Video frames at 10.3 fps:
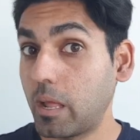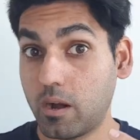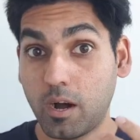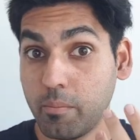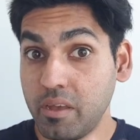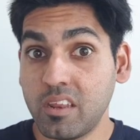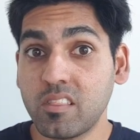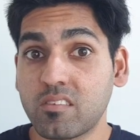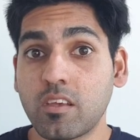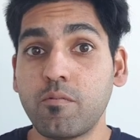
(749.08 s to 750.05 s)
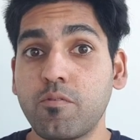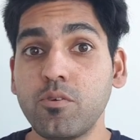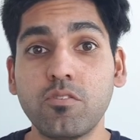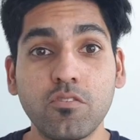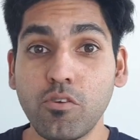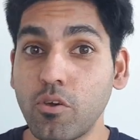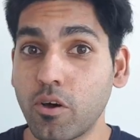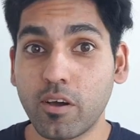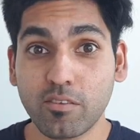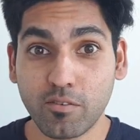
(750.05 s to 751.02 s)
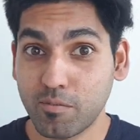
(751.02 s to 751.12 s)
I'm eating the same foods as you
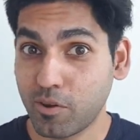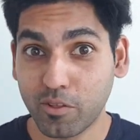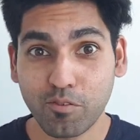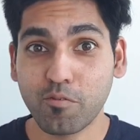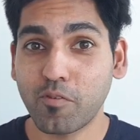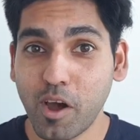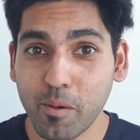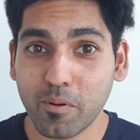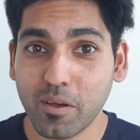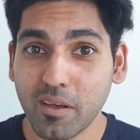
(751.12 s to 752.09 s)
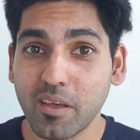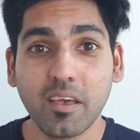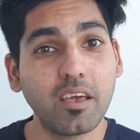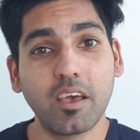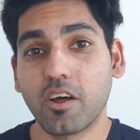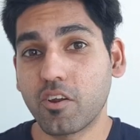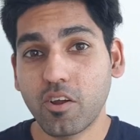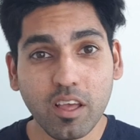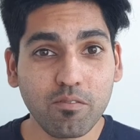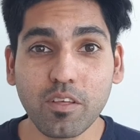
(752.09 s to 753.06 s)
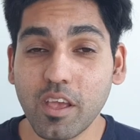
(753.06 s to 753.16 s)
guys, lots of fiber, and I don't
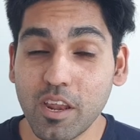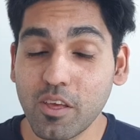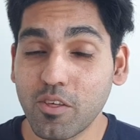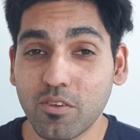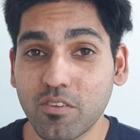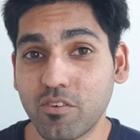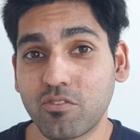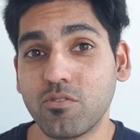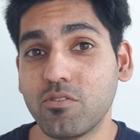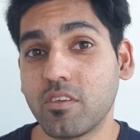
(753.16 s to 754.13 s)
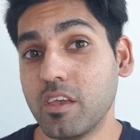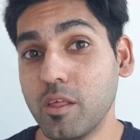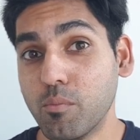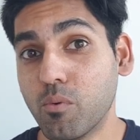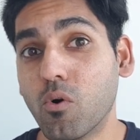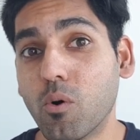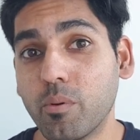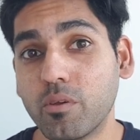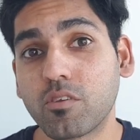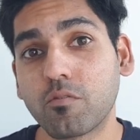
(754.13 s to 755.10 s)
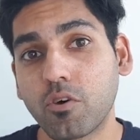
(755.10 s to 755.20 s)
have any of those issues anymore
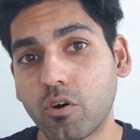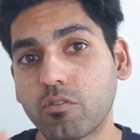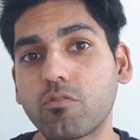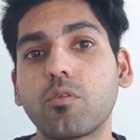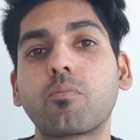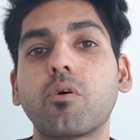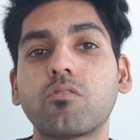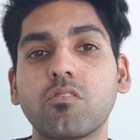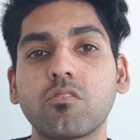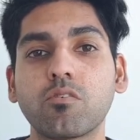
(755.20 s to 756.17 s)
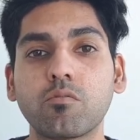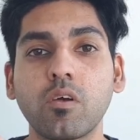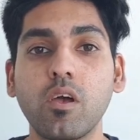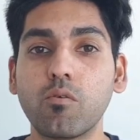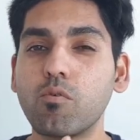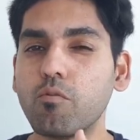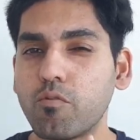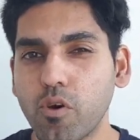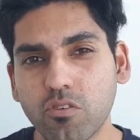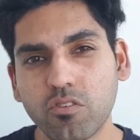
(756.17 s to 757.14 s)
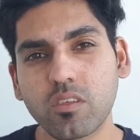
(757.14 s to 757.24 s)
because I've gone through the process of
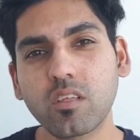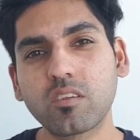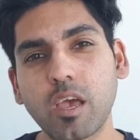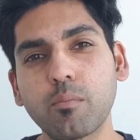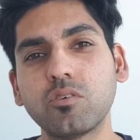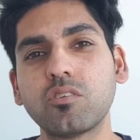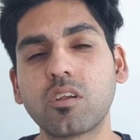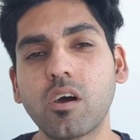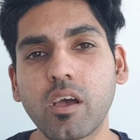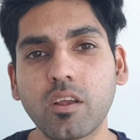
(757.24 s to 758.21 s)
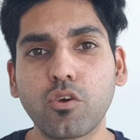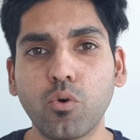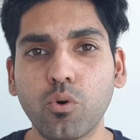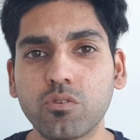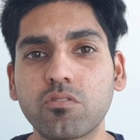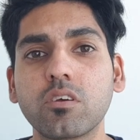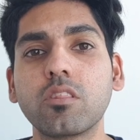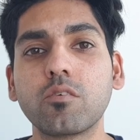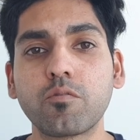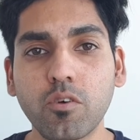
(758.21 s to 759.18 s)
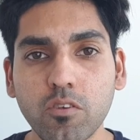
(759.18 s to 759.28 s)
reversing the damage that I had caused in the
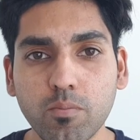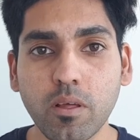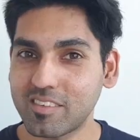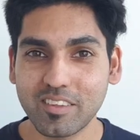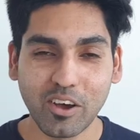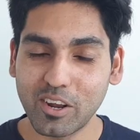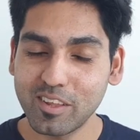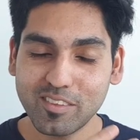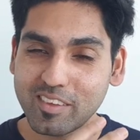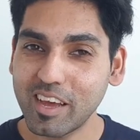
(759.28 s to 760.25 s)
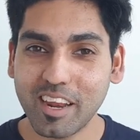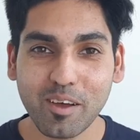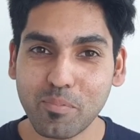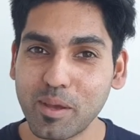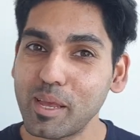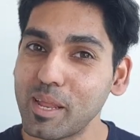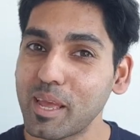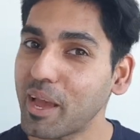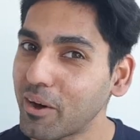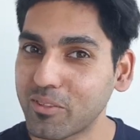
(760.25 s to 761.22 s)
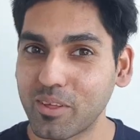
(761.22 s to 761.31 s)
first place. I didn't start out by eating
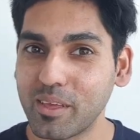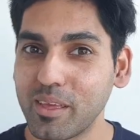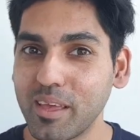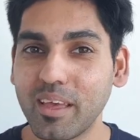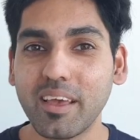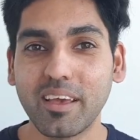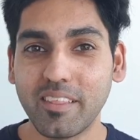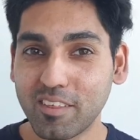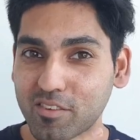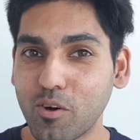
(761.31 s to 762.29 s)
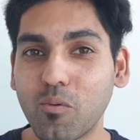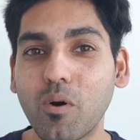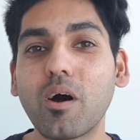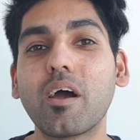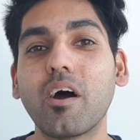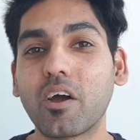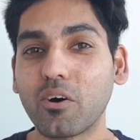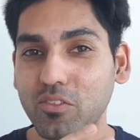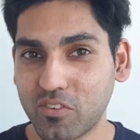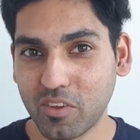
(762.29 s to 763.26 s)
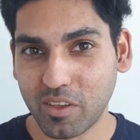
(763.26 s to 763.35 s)
healthy, and that's not why I got
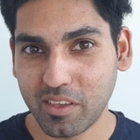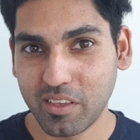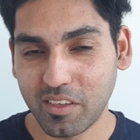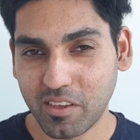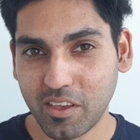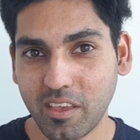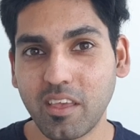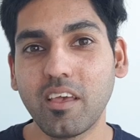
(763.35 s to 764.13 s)
sick, okay?